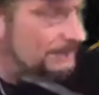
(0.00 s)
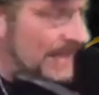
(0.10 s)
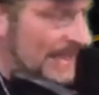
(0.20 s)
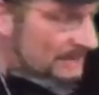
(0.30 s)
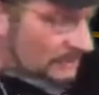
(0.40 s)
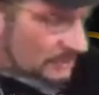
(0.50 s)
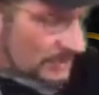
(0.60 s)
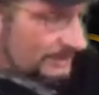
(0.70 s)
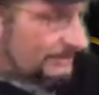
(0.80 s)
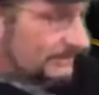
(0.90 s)
Big
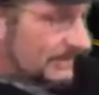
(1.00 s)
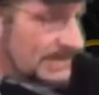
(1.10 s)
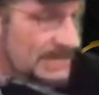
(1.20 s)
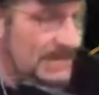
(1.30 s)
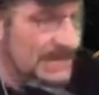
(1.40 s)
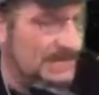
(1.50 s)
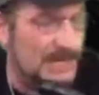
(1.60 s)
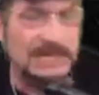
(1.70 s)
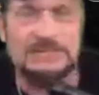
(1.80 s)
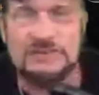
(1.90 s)
black, and
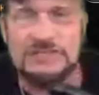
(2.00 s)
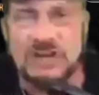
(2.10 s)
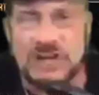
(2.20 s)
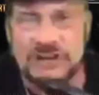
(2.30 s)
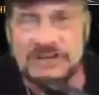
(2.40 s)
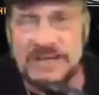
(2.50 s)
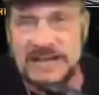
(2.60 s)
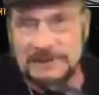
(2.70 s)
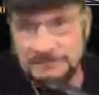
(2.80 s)
he's retired now.